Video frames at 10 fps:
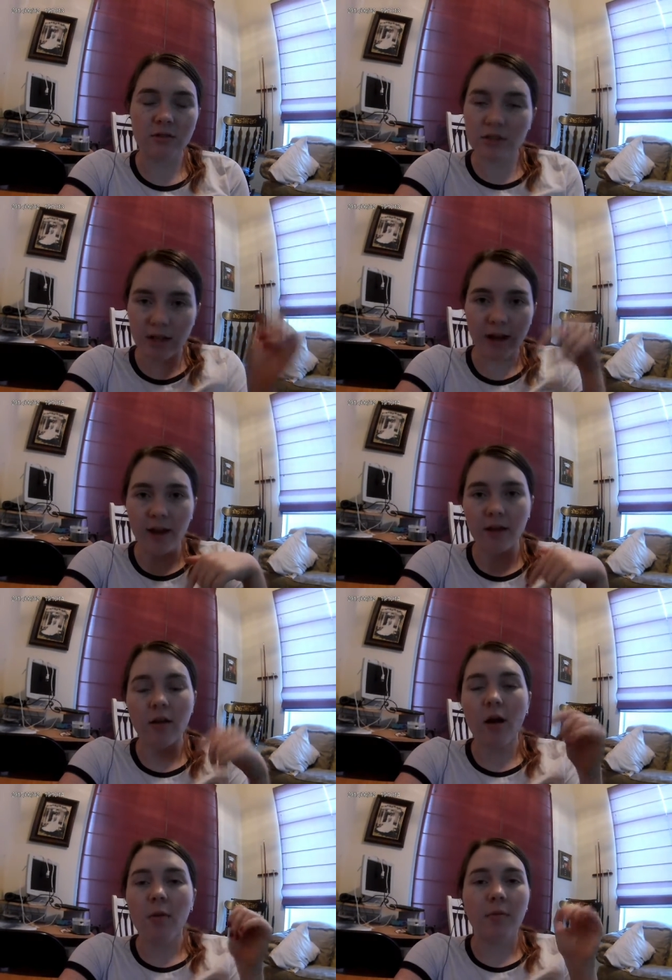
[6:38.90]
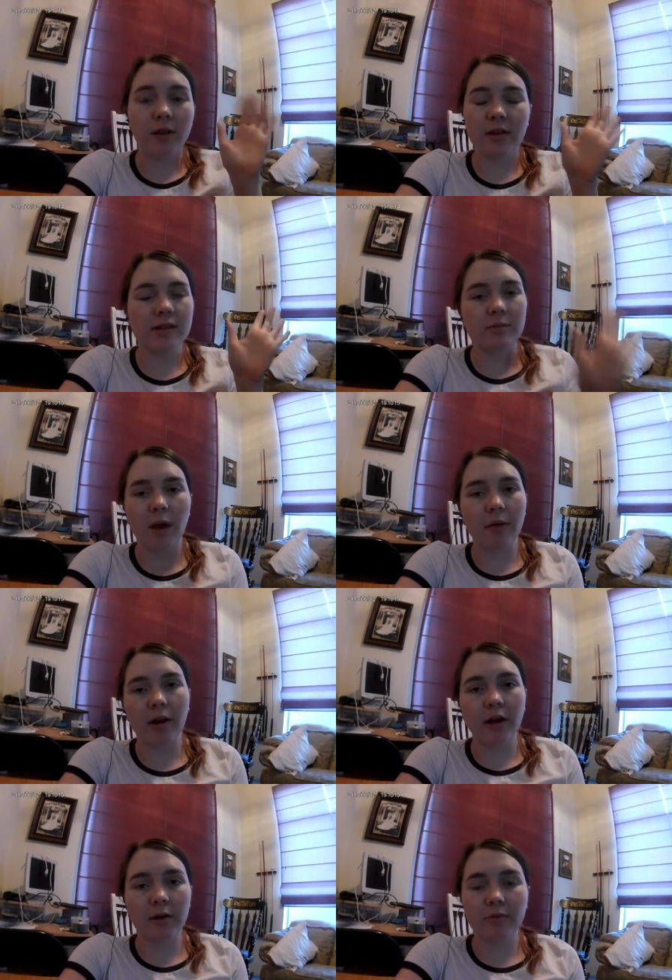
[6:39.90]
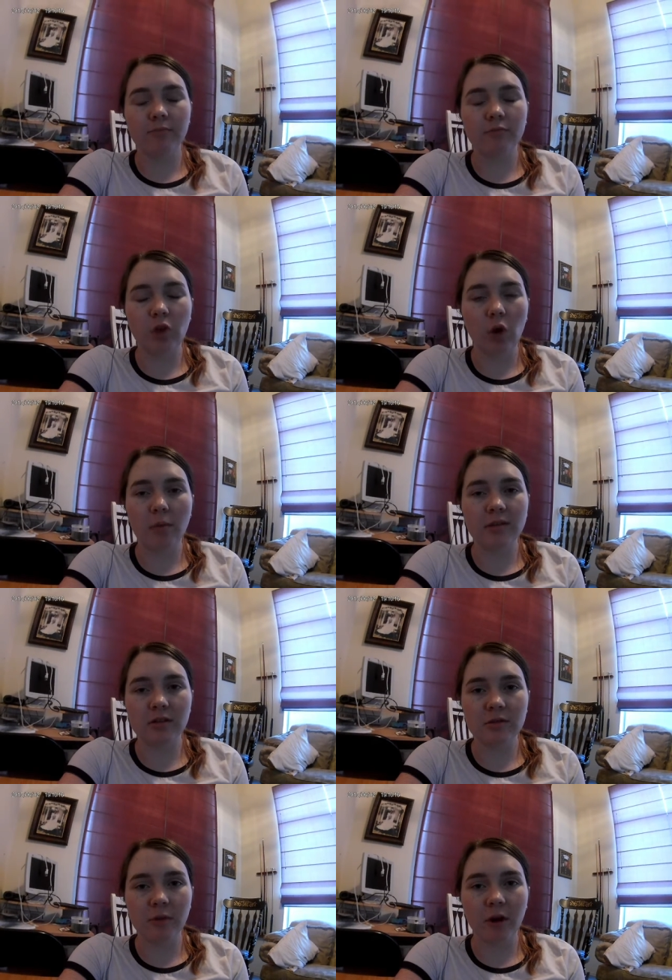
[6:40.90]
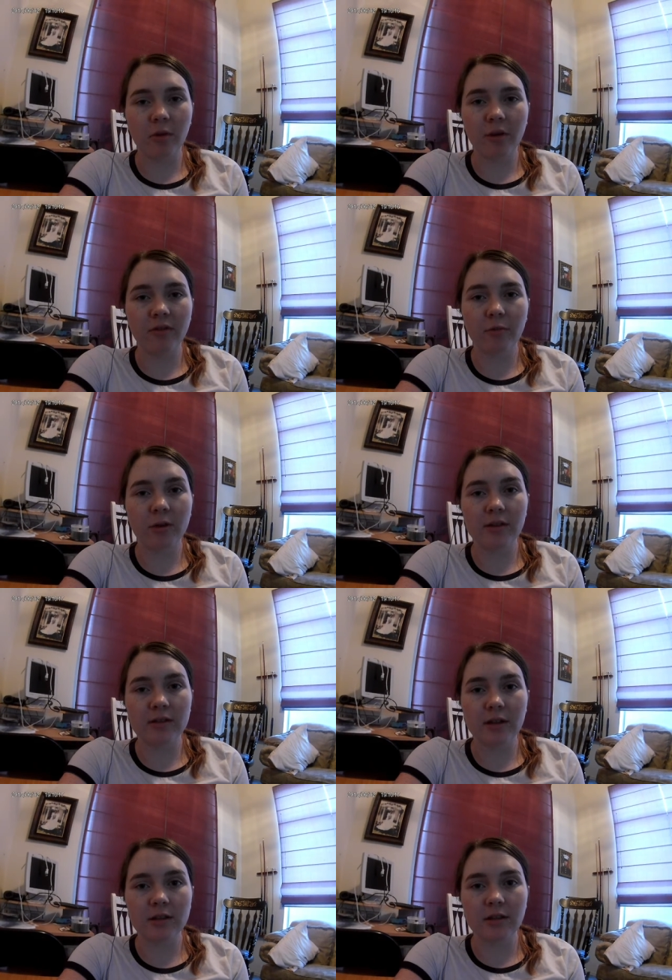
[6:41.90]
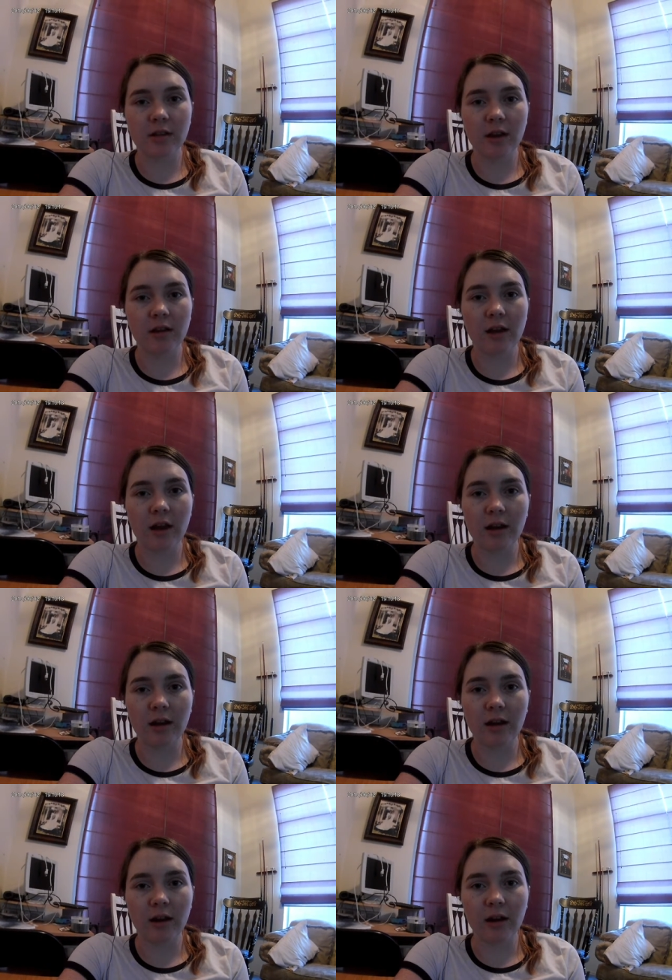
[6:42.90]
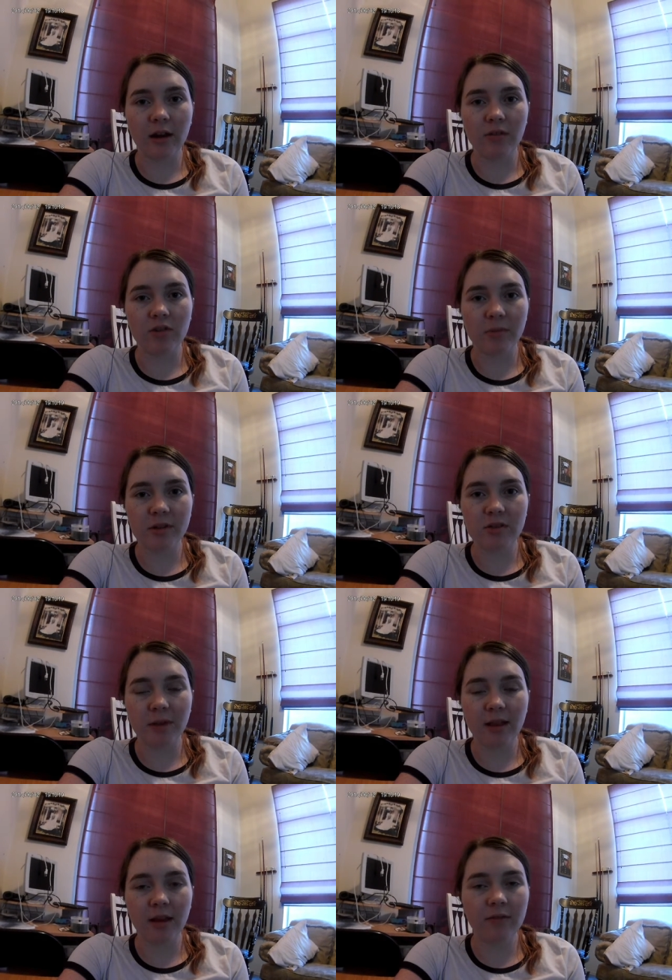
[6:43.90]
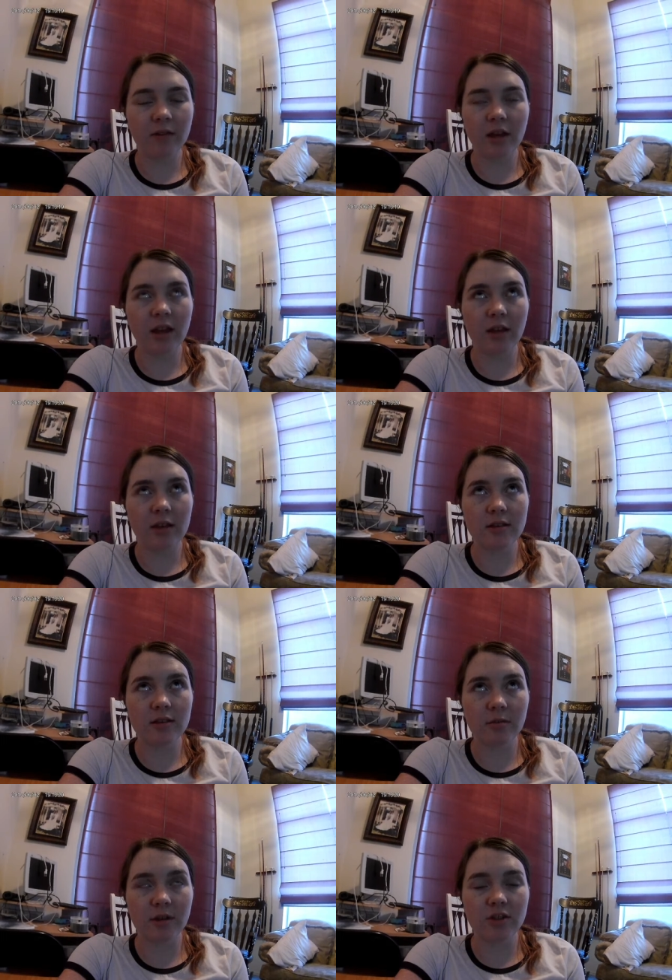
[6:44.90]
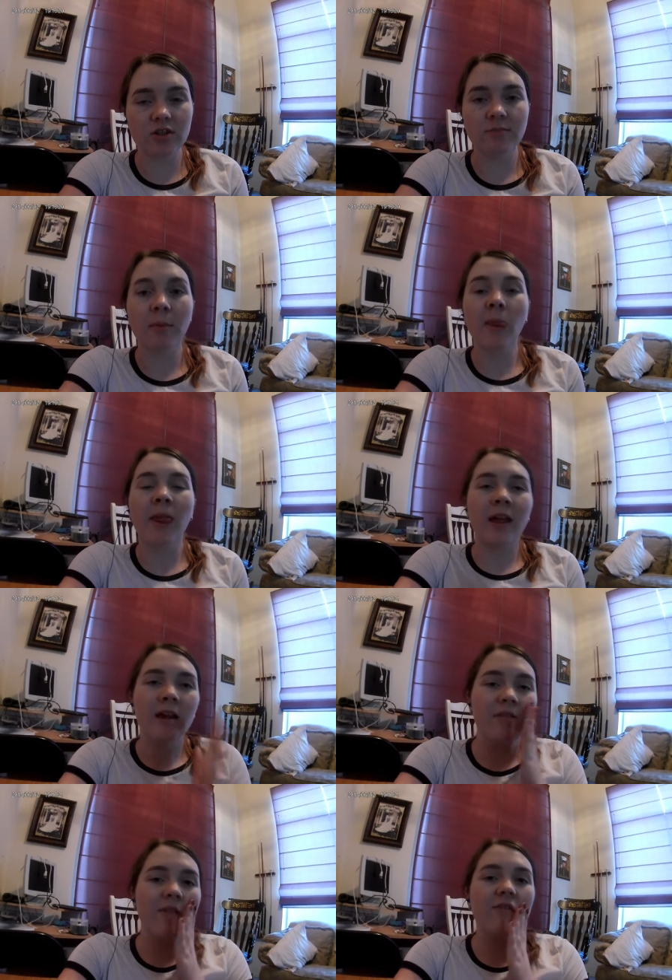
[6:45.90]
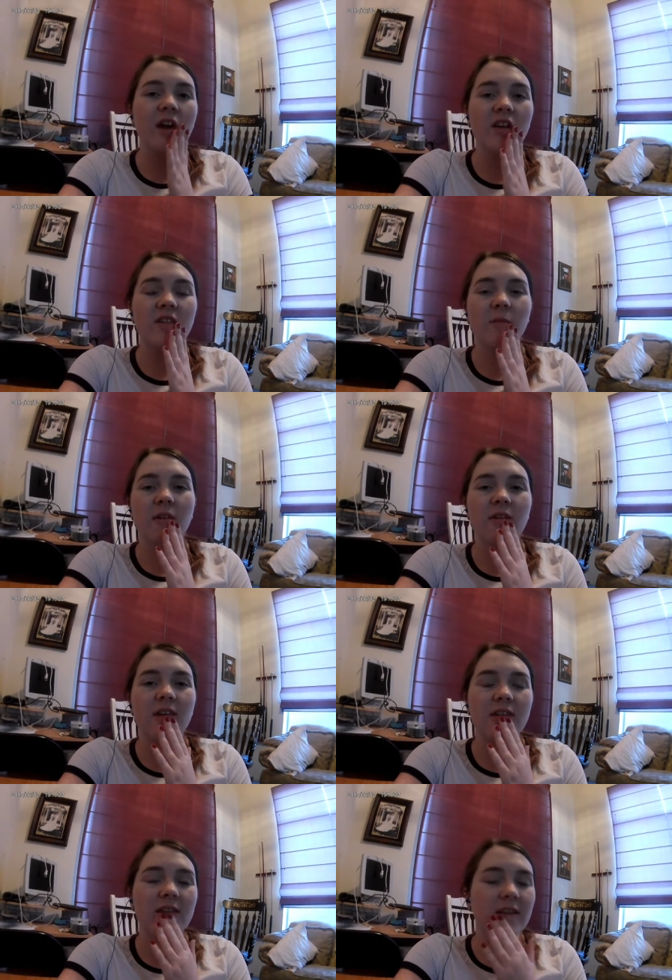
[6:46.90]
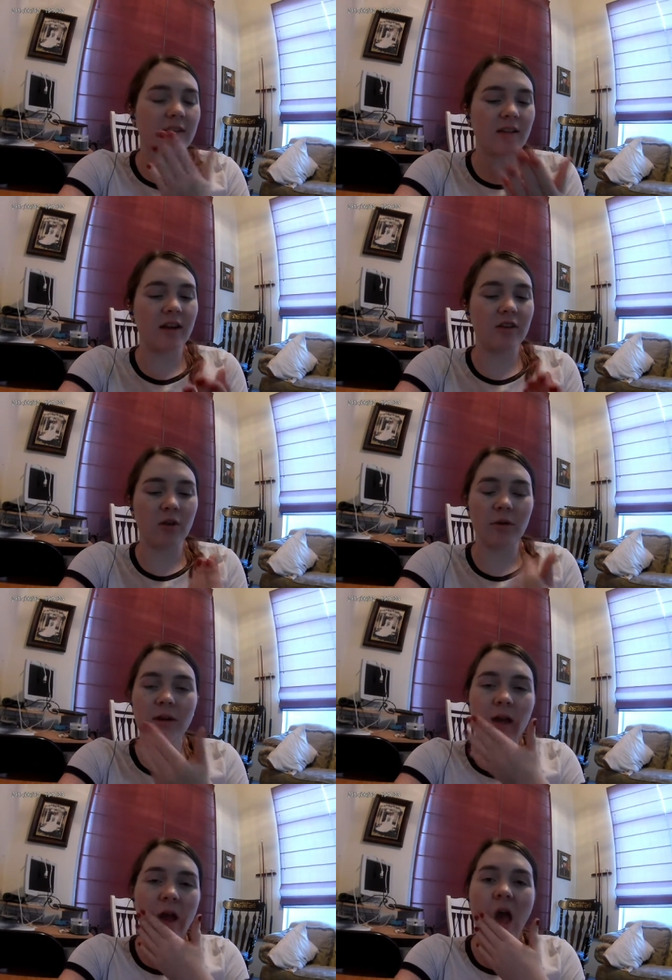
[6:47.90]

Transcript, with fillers: tonight. But this is probably not going to go up till tomorrow or whatever because I suck at editing and I have too much in my life and I hate this so much. I have frost in my face, because I had a donut.